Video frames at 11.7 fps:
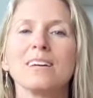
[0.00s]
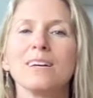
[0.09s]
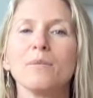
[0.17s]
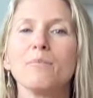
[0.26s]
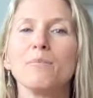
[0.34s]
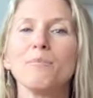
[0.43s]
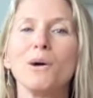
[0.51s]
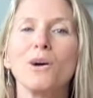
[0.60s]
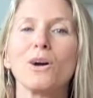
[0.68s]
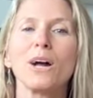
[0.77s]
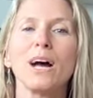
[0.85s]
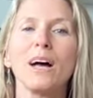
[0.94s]
and
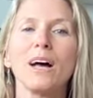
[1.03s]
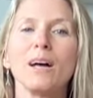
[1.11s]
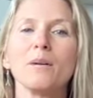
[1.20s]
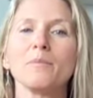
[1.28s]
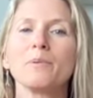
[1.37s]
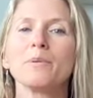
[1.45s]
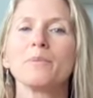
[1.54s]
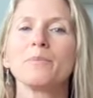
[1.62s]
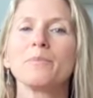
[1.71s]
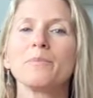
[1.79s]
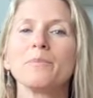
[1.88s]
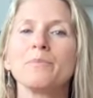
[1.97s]
bulk up.
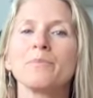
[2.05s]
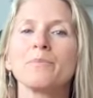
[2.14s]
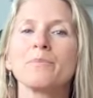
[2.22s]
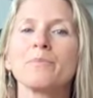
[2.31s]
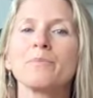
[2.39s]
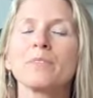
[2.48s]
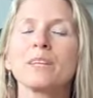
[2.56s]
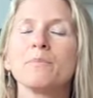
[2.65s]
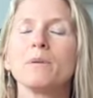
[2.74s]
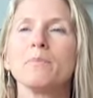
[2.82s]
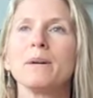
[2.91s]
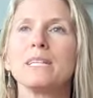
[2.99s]

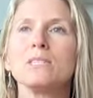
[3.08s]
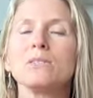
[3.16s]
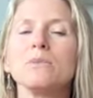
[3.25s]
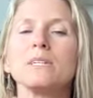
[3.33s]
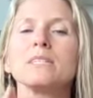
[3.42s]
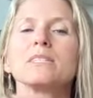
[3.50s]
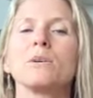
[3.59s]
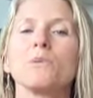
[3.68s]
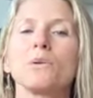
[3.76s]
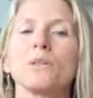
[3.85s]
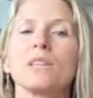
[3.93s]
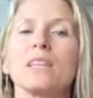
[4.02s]
But by doing so,
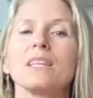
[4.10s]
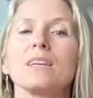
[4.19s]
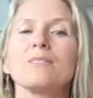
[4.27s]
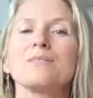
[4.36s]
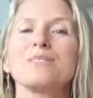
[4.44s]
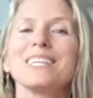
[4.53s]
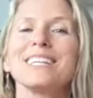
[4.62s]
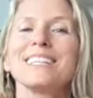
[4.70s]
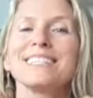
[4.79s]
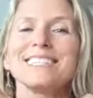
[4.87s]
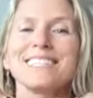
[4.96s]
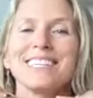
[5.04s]
we're lifting the
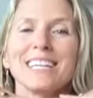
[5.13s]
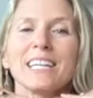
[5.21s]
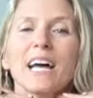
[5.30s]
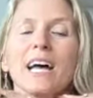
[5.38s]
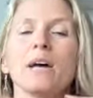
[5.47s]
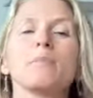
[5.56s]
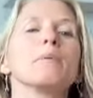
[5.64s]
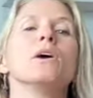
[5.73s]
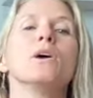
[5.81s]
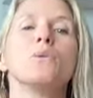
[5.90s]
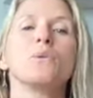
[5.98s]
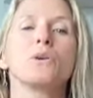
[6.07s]
skin up.
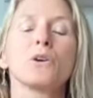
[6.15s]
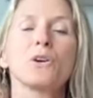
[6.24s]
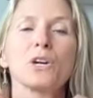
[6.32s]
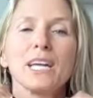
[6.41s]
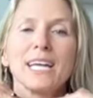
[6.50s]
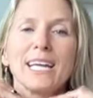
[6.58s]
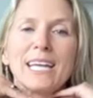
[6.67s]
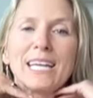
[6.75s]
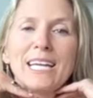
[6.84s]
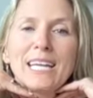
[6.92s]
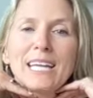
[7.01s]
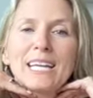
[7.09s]
We're
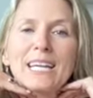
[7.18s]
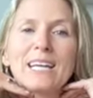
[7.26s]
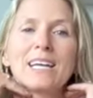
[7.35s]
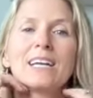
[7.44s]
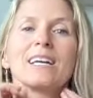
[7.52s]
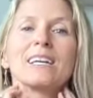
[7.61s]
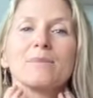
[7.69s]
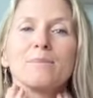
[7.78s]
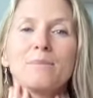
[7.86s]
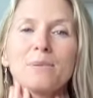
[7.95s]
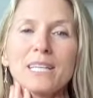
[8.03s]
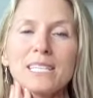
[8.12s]
creating
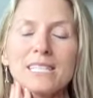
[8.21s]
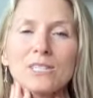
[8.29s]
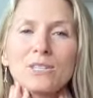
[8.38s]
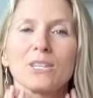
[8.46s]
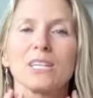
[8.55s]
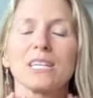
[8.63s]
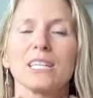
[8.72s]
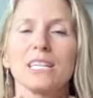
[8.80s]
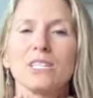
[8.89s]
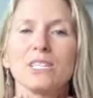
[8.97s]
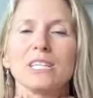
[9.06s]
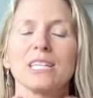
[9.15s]
blood
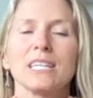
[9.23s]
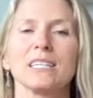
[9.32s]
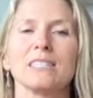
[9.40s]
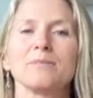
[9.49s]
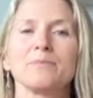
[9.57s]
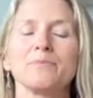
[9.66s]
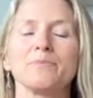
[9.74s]
circulation,